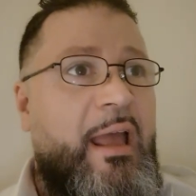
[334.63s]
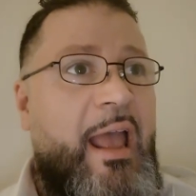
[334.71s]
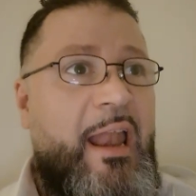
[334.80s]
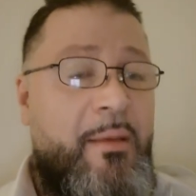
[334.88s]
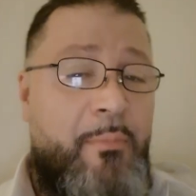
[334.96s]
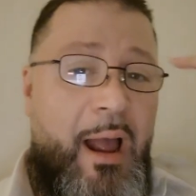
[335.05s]

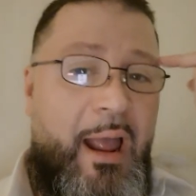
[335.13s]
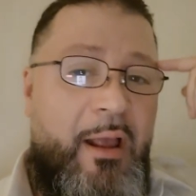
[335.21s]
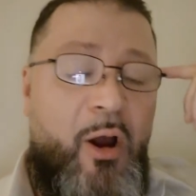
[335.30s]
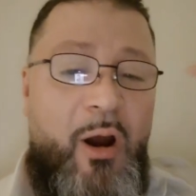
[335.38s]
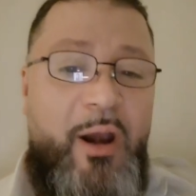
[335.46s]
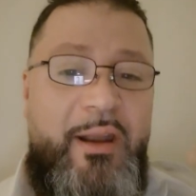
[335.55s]
And in my
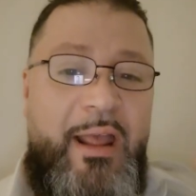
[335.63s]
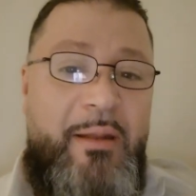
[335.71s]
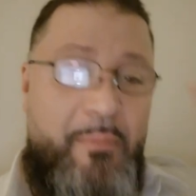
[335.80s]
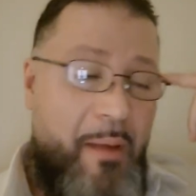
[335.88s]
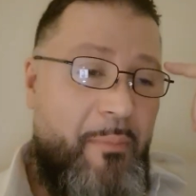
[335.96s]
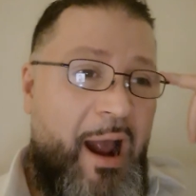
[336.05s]
heart
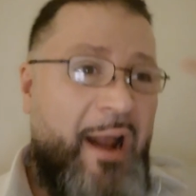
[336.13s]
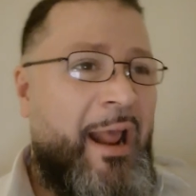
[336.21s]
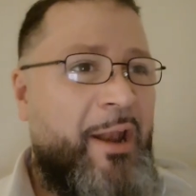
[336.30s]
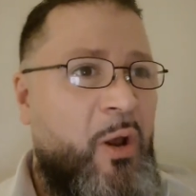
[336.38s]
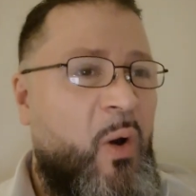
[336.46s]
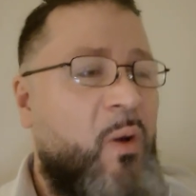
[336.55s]
and in my mind,
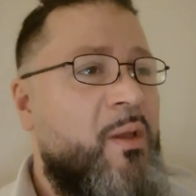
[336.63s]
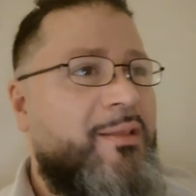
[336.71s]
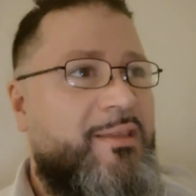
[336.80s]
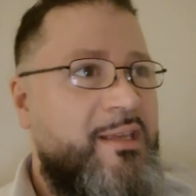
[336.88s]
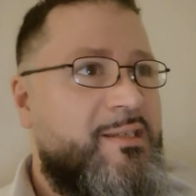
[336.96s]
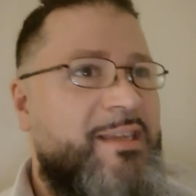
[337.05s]
I know
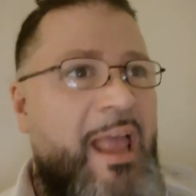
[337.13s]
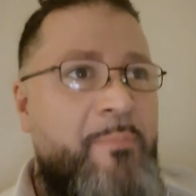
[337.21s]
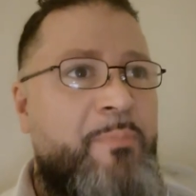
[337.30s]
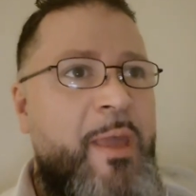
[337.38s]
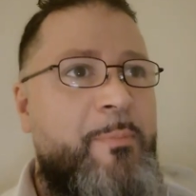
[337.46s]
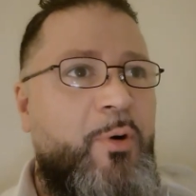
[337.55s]
these
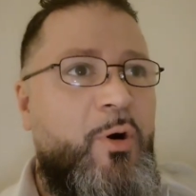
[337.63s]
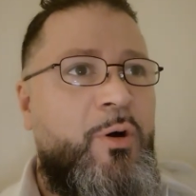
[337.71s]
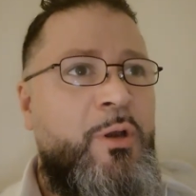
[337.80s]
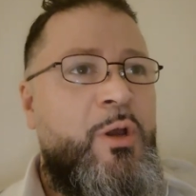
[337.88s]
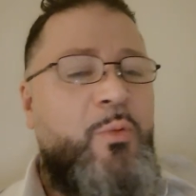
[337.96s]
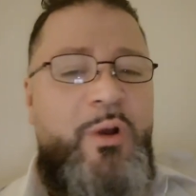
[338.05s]
same
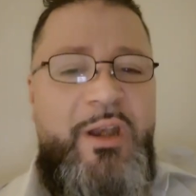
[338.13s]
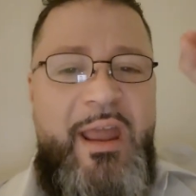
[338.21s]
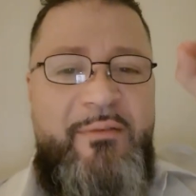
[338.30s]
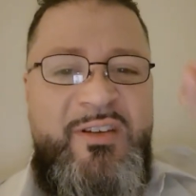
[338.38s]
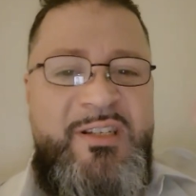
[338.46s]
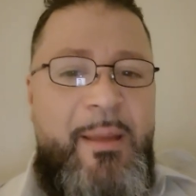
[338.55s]
people would
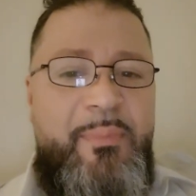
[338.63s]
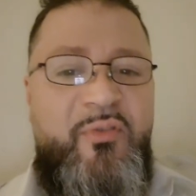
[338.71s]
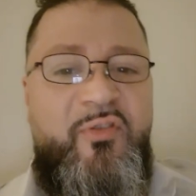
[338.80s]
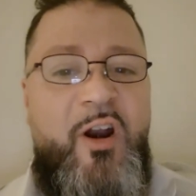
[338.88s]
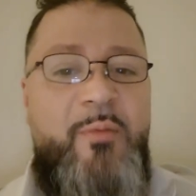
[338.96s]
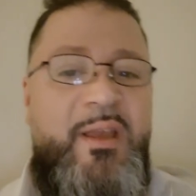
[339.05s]
never step
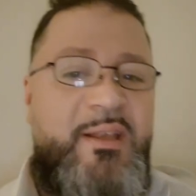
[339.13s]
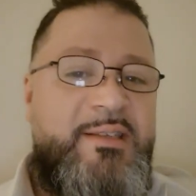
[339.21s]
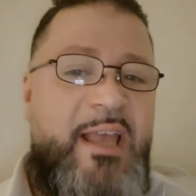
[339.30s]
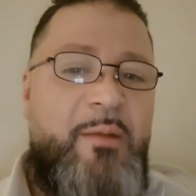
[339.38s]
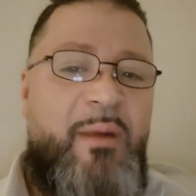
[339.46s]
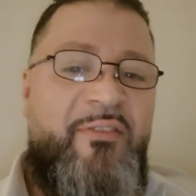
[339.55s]
in front of me and
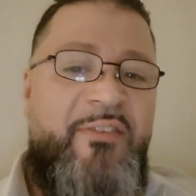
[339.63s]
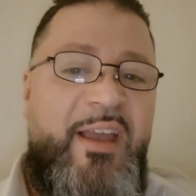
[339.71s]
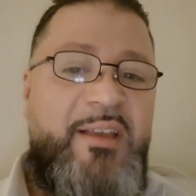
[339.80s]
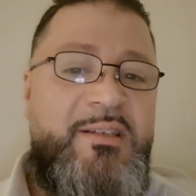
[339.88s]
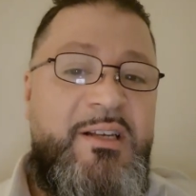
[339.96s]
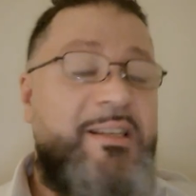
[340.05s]
say to my
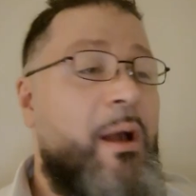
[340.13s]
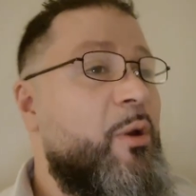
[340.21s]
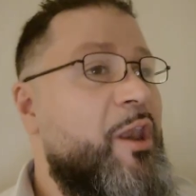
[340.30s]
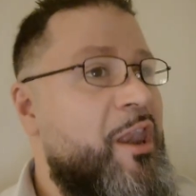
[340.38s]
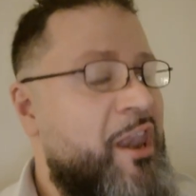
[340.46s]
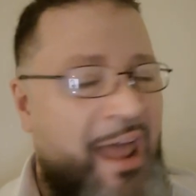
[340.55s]
face, because I
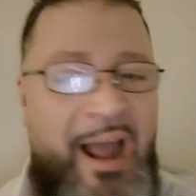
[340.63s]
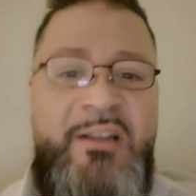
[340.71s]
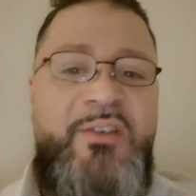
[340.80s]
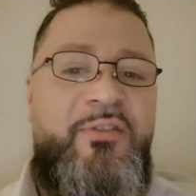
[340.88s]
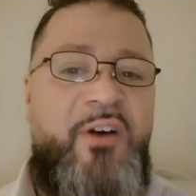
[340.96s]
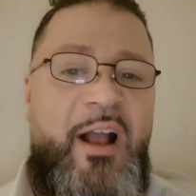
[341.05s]
would
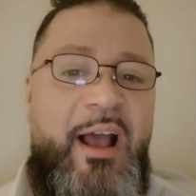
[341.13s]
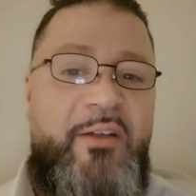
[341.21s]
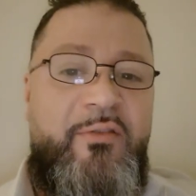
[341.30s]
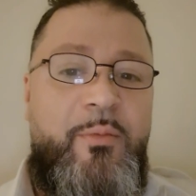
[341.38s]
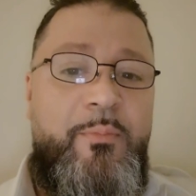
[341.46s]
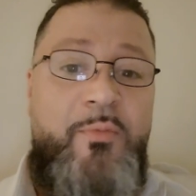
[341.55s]
knock the fuck out
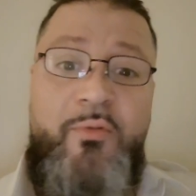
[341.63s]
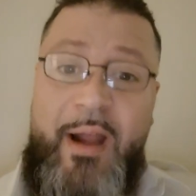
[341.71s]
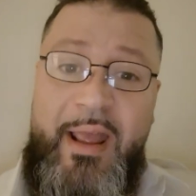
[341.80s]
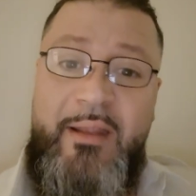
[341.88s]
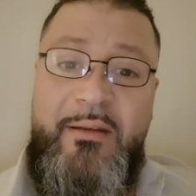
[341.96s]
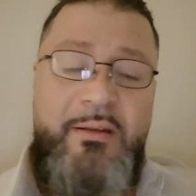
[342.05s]
of them,
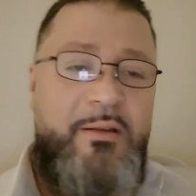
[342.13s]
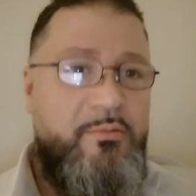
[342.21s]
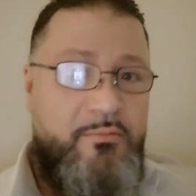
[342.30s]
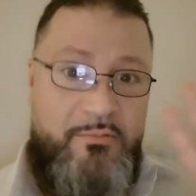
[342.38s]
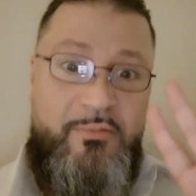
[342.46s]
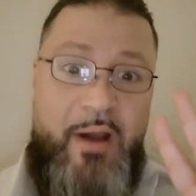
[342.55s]
right?
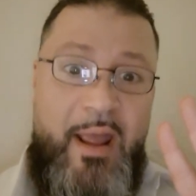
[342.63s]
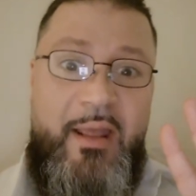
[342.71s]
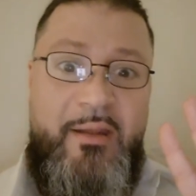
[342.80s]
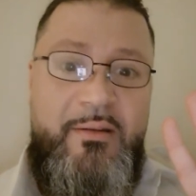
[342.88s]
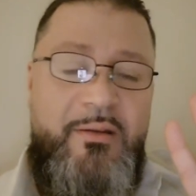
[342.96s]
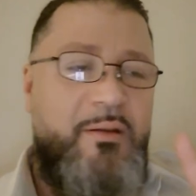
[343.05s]

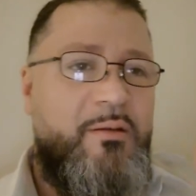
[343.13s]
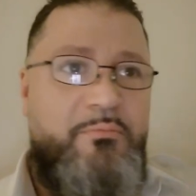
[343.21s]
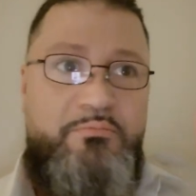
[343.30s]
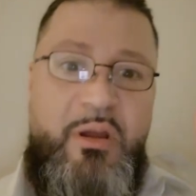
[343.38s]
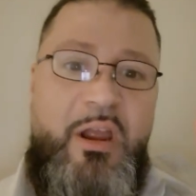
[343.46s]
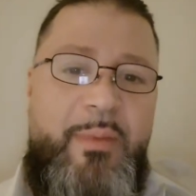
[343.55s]
Right?
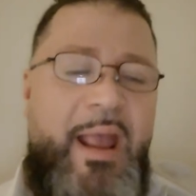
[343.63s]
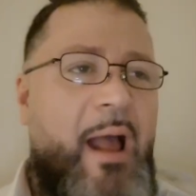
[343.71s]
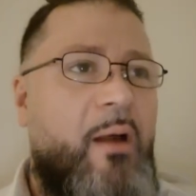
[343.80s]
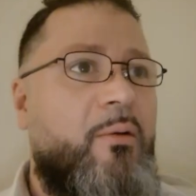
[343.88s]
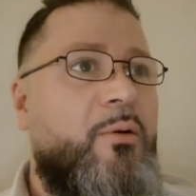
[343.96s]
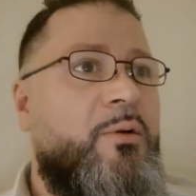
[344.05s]
But hear me
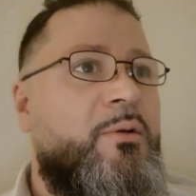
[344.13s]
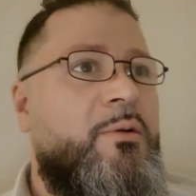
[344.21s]
out.